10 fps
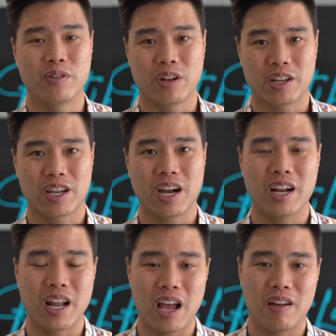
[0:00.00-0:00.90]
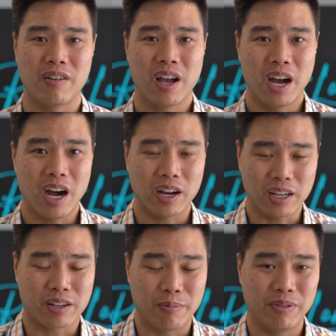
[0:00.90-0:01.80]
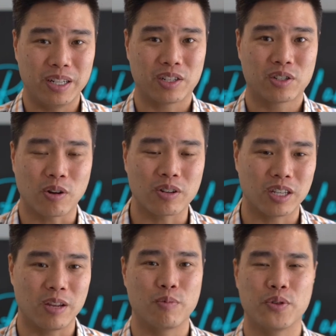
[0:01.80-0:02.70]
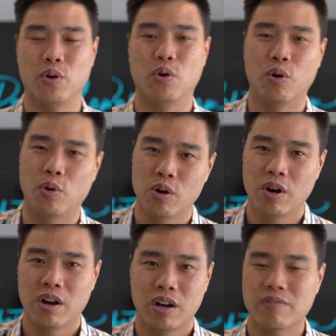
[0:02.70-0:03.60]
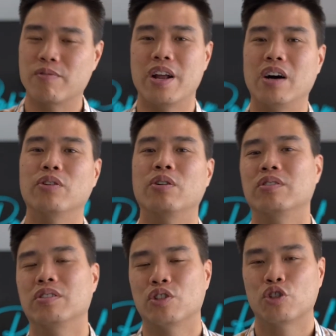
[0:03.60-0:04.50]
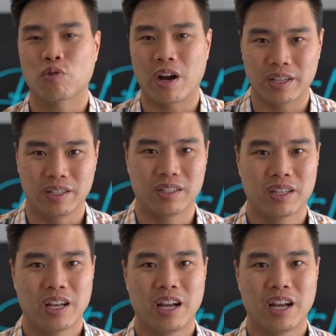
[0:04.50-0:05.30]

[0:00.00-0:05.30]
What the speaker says: Like, you can't have a complete soccer team with all Ronaldos and strikers.